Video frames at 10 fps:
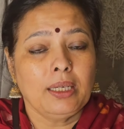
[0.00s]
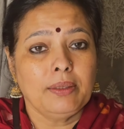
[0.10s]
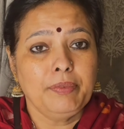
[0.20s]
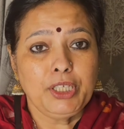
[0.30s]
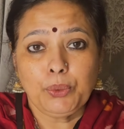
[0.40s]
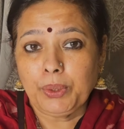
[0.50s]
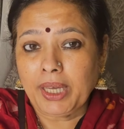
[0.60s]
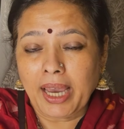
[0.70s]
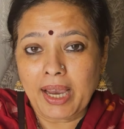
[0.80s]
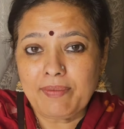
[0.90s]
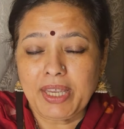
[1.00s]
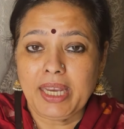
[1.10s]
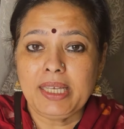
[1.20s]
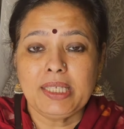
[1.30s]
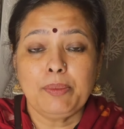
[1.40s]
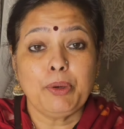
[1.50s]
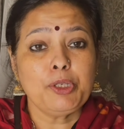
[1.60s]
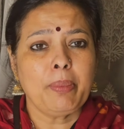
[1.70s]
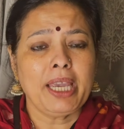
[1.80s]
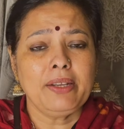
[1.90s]
we don't have any simple.
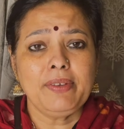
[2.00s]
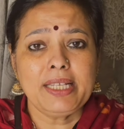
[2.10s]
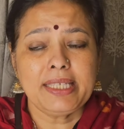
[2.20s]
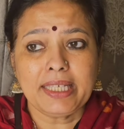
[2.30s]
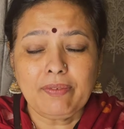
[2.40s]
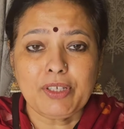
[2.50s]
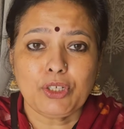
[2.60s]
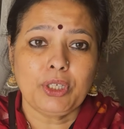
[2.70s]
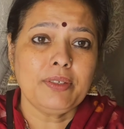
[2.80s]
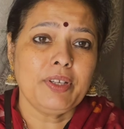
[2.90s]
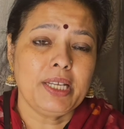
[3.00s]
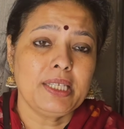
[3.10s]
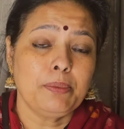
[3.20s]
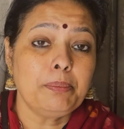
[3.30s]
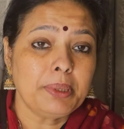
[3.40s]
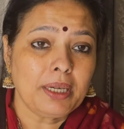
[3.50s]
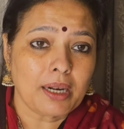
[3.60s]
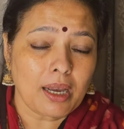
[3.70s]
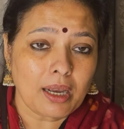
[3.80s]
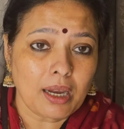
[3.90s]
Bhairavi itself is not a very simple
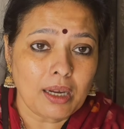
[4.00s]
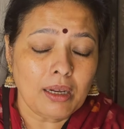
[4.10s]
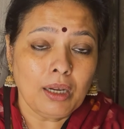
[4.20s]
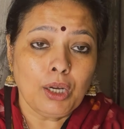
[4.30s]
raga